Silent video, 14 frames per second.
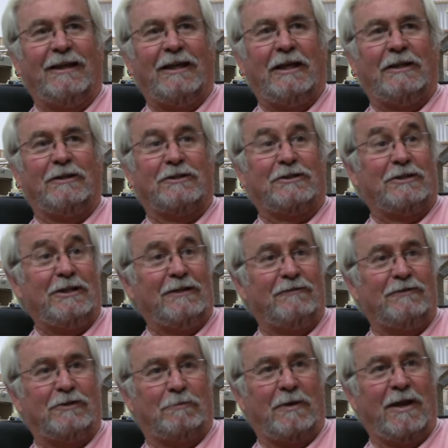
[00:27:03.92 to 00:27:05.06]
in the Sea
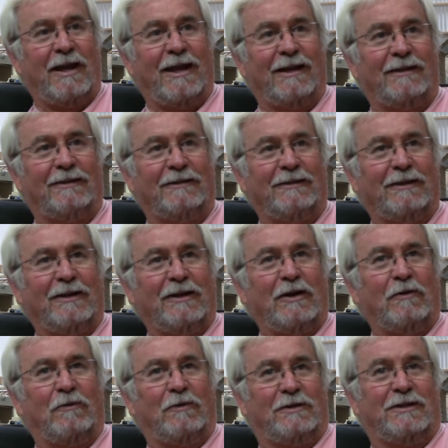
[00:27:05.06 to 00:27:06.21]
of Japan
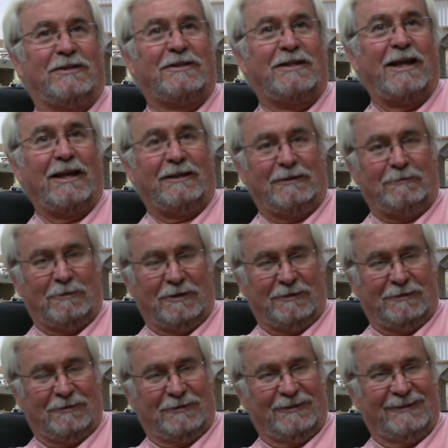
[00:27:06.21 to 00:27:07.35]
with the Stanley
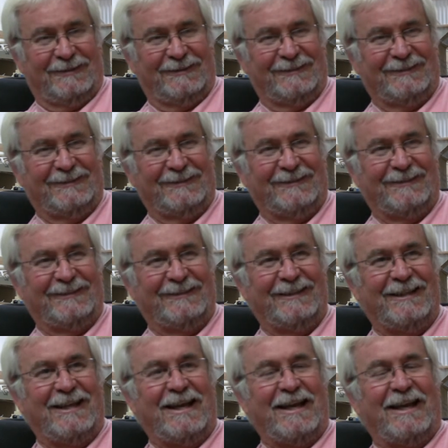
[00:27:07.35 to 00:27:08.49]
Brothers.
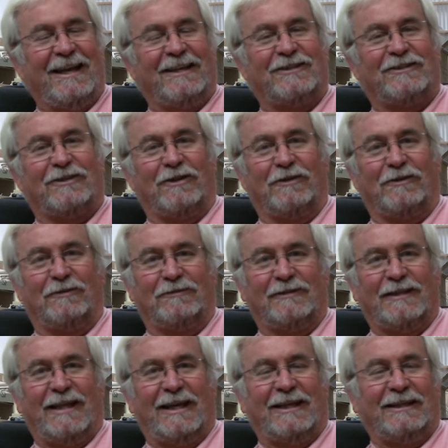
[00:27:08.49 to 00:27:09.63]
So
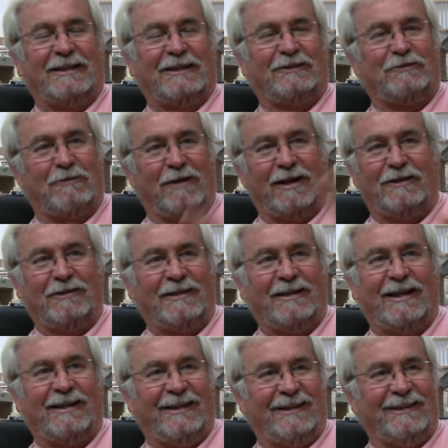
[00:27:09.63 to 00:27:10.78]
they can get quite
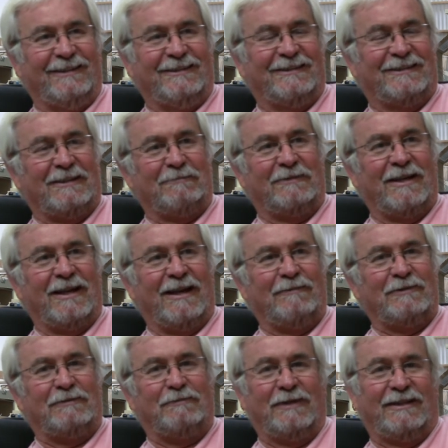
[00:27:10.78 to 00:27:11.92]
nutty
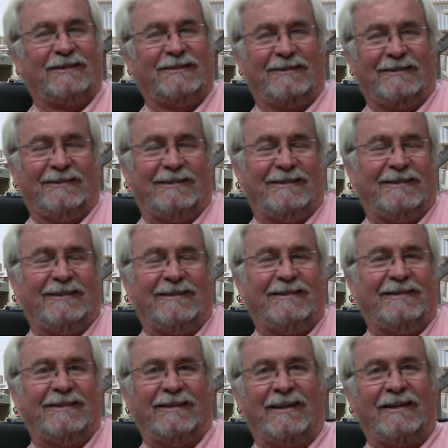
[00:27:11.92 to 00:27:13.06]
sometimes, but
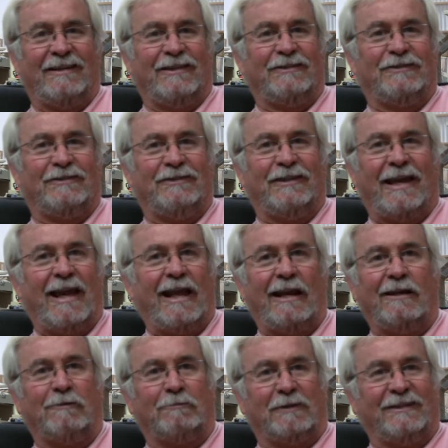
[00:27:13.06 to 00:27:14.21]
you can't
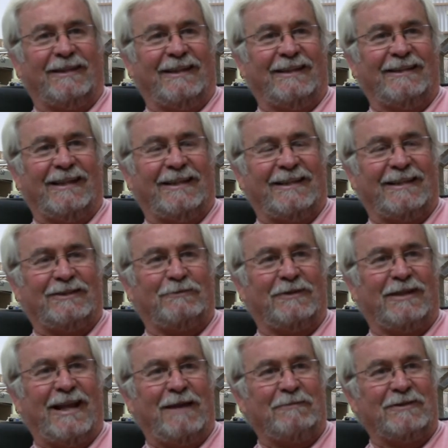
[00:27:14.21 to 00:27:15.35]
help it. That's
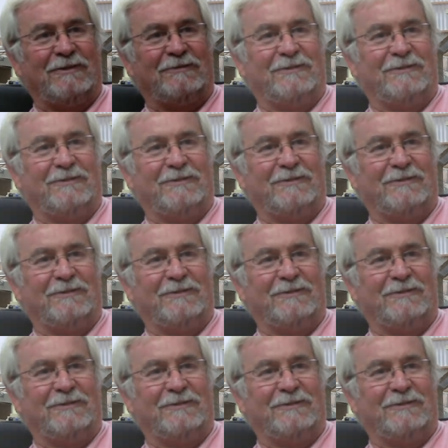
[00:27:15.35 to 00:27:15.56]
what happens